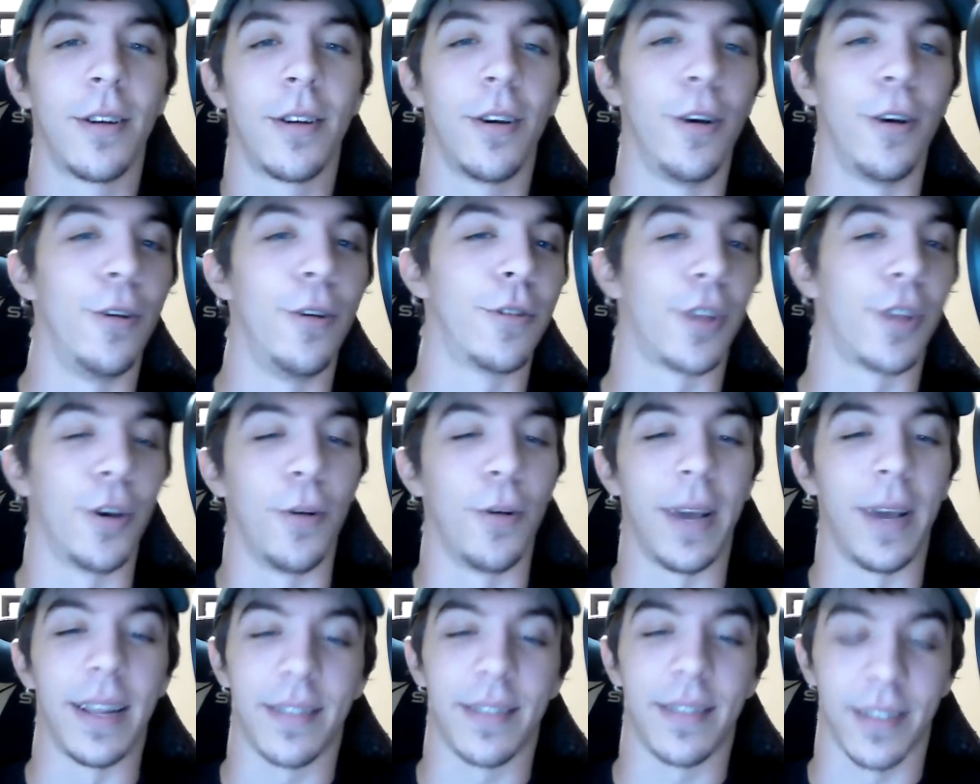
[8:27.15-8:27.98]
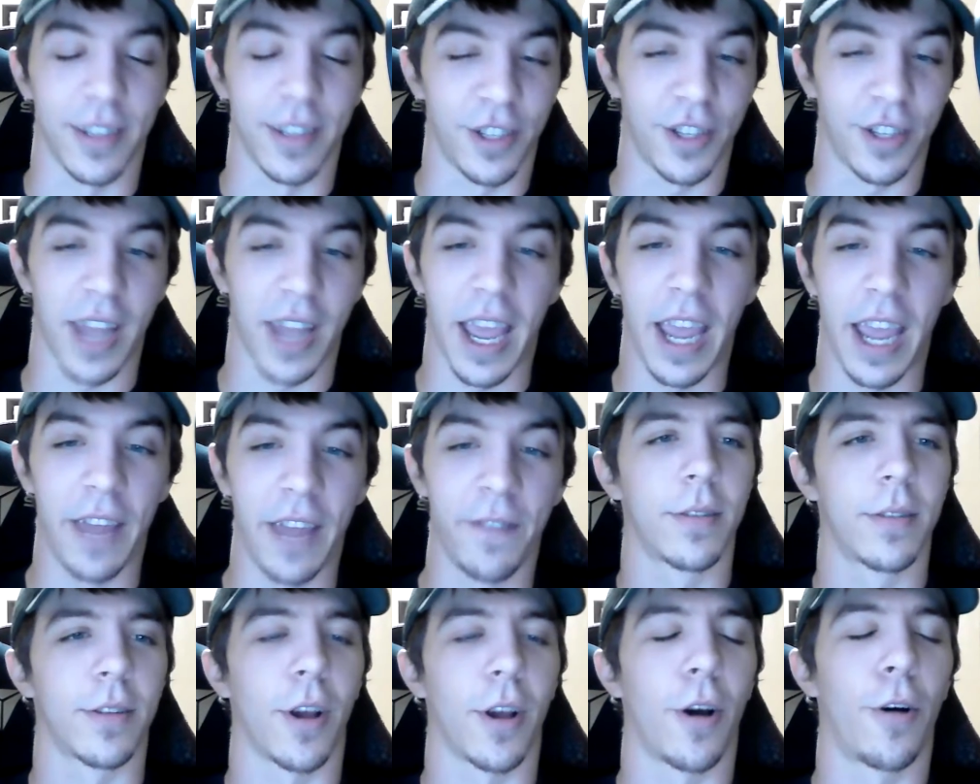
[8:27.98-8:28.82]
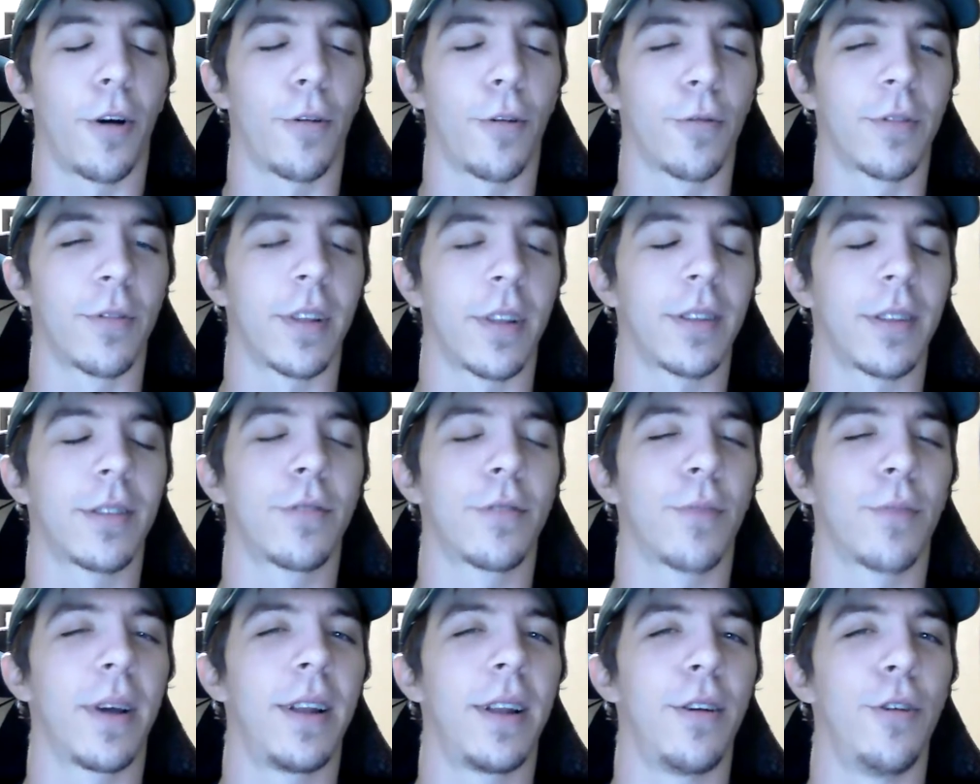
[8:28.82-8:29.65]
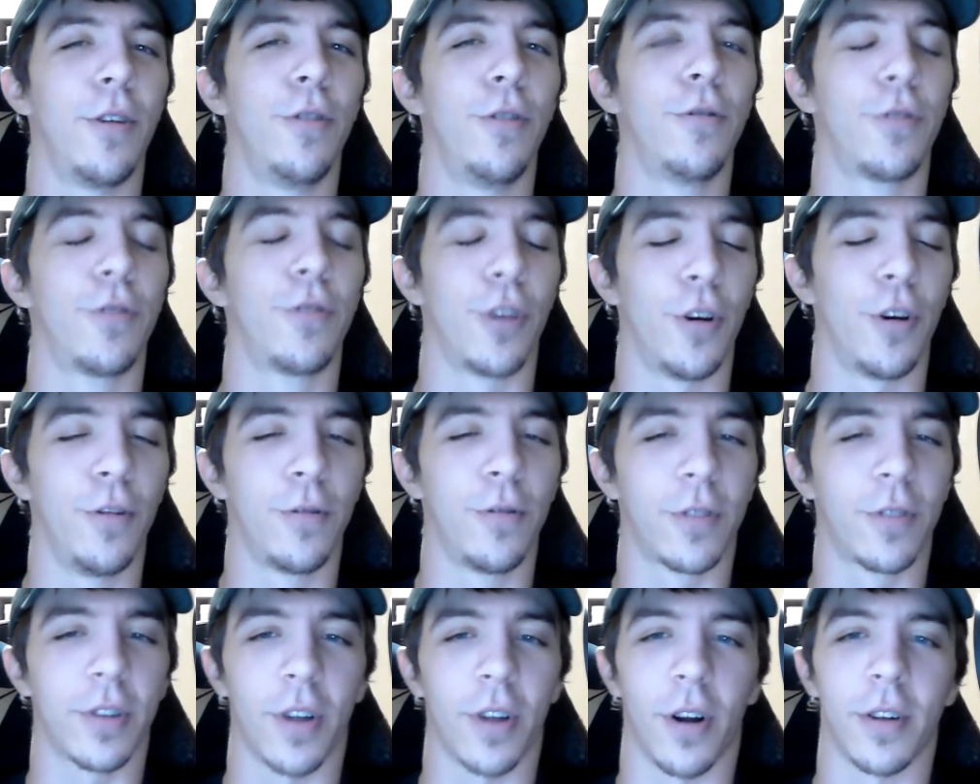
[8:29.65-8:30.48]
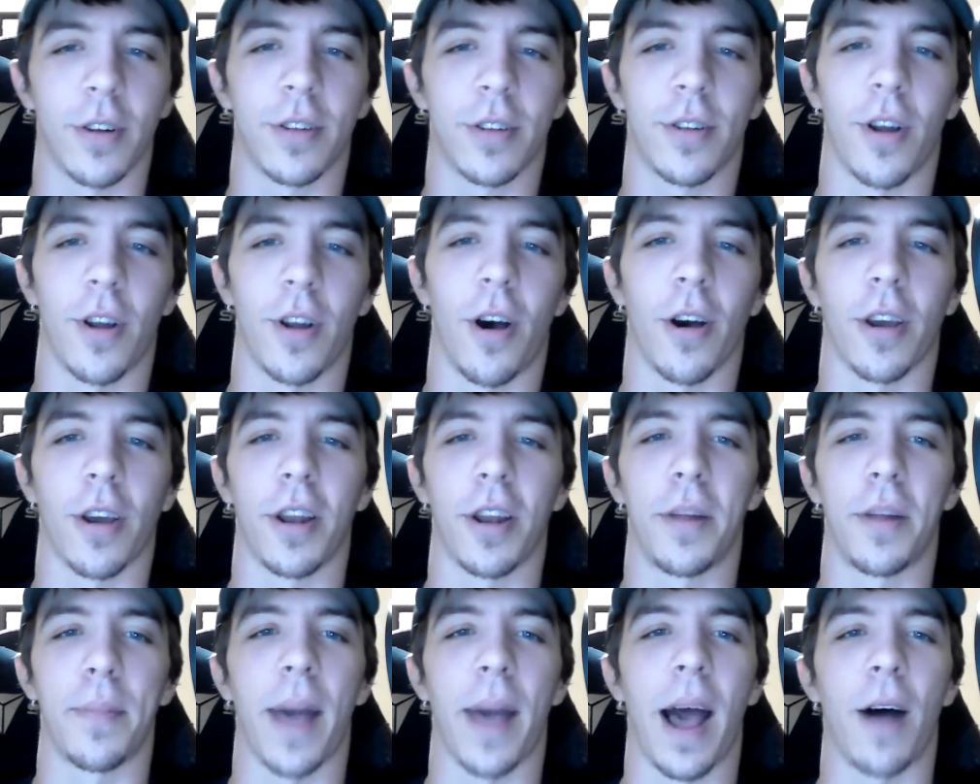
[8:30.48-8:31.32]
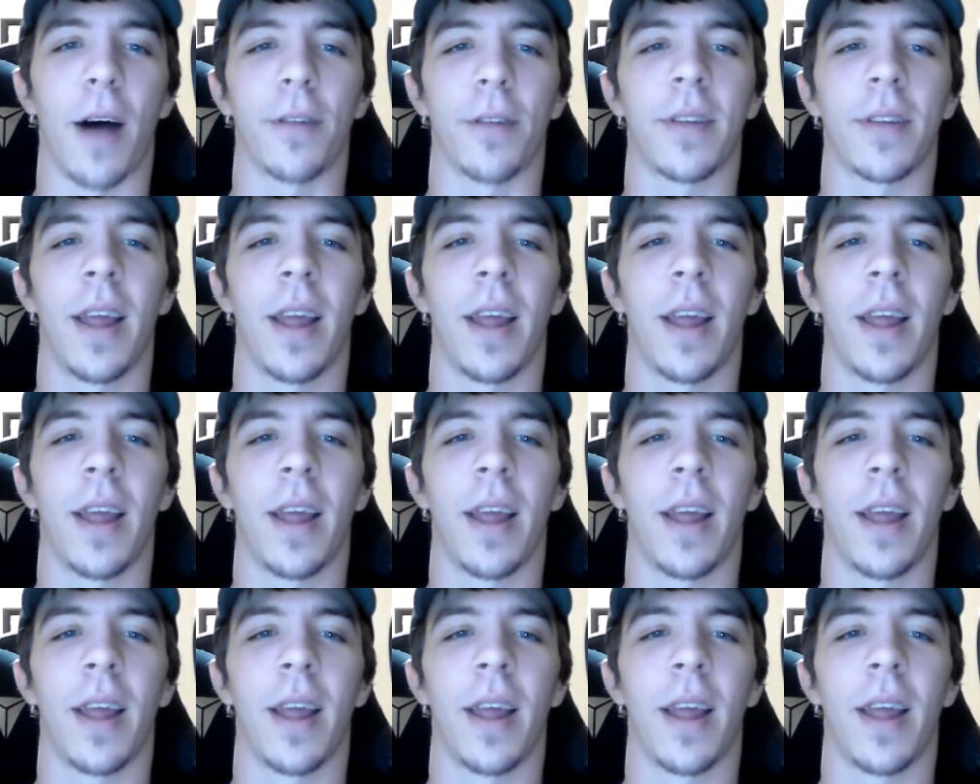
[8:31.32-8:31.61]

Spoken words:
Who's who hits the shave. So this is when who's who starts talking about